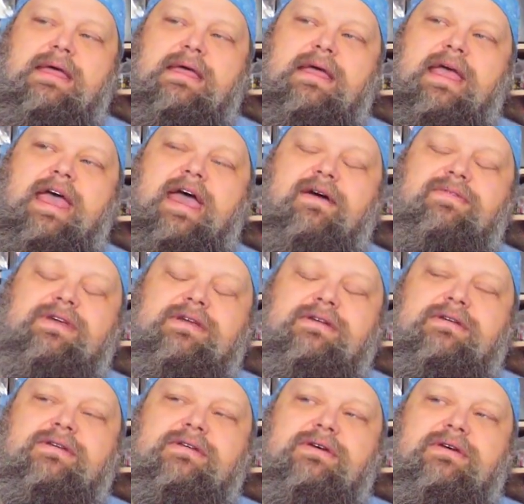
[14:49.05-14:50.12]

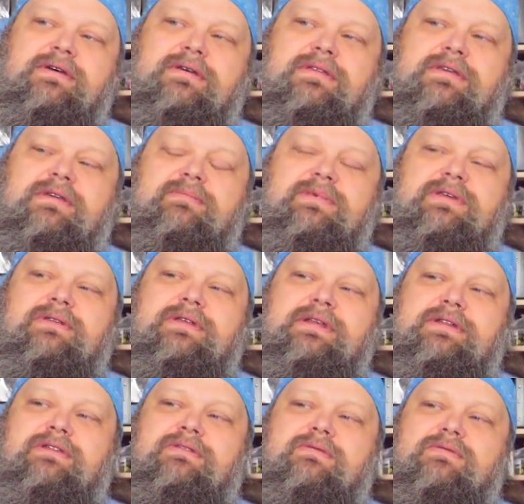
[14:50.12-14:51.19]
having the
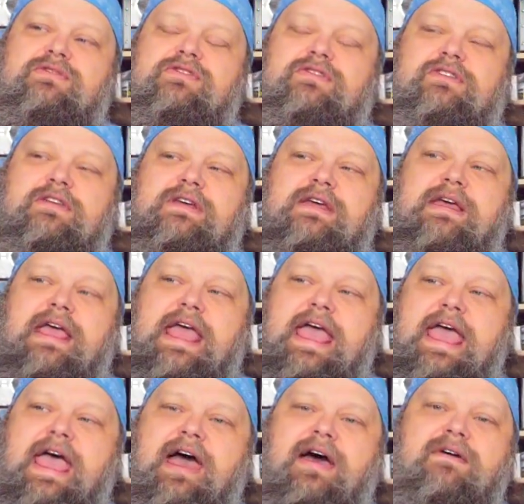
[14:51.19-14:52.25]
ability to just
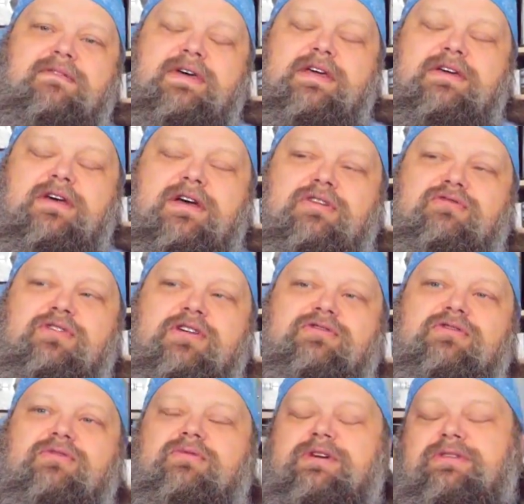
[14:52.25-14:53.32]
have a
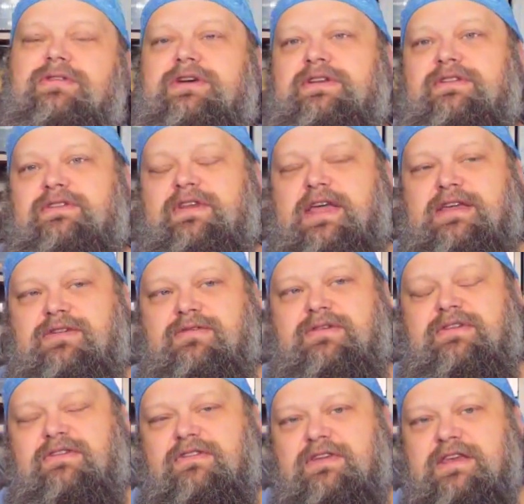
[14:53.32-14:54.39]
treasure, whether it is like you
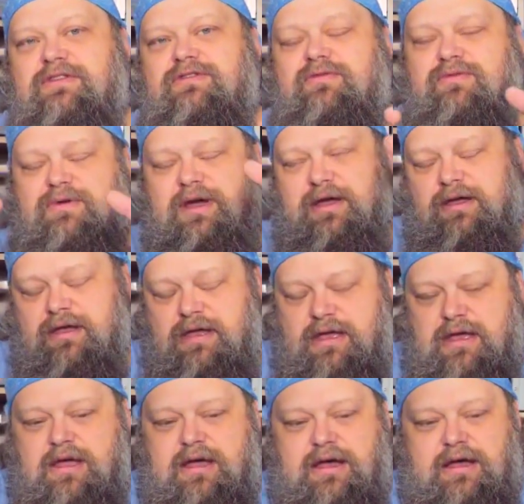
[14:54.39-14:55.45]
can see it through a
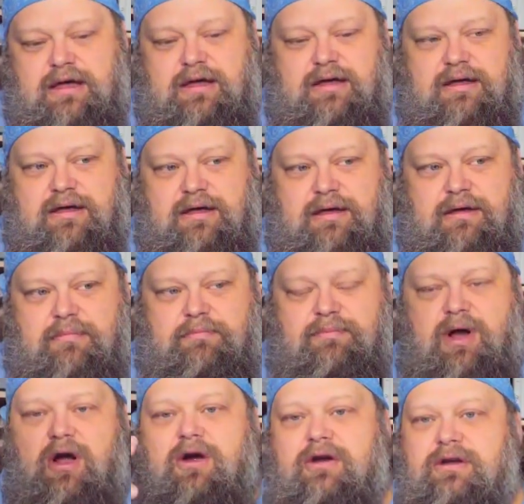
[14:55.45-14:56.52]

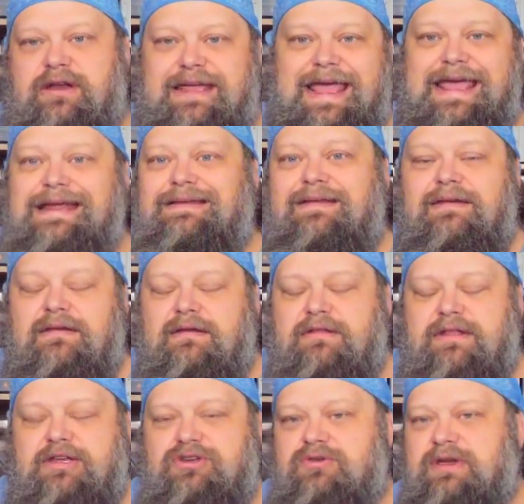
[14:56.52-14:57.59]
barred gate
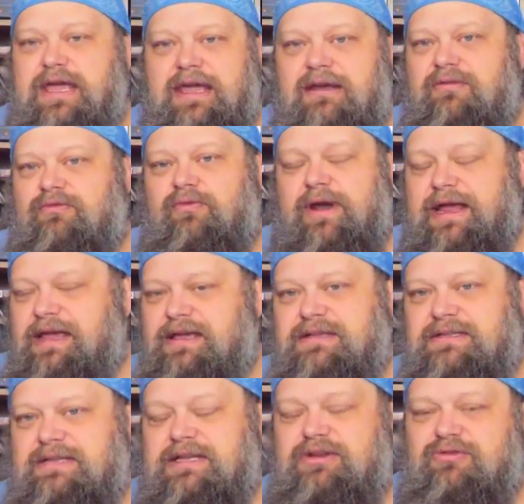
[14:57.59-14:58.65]
that you can't
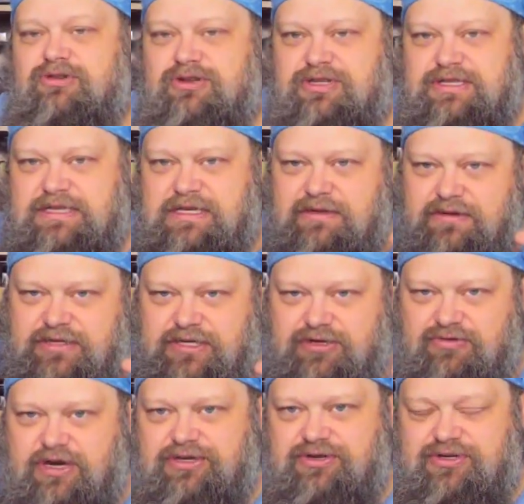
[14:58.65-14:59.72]
raise, and you can see there's a
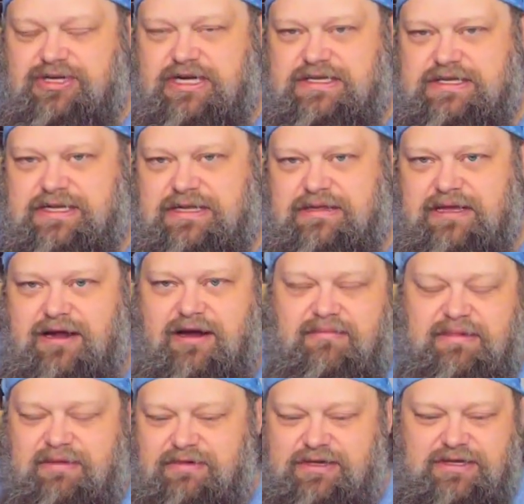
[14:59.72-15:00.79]
treasure chest in there,
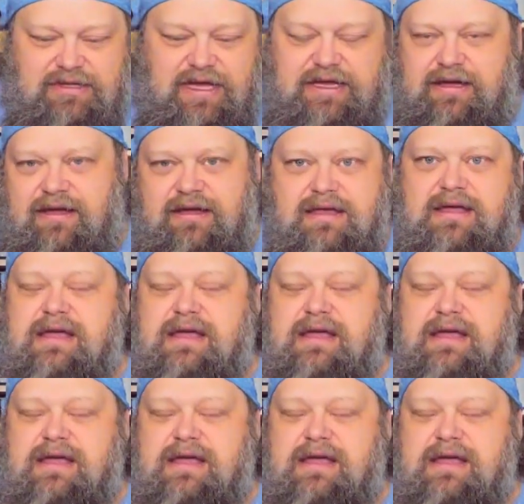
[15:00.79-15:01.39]
maybe like a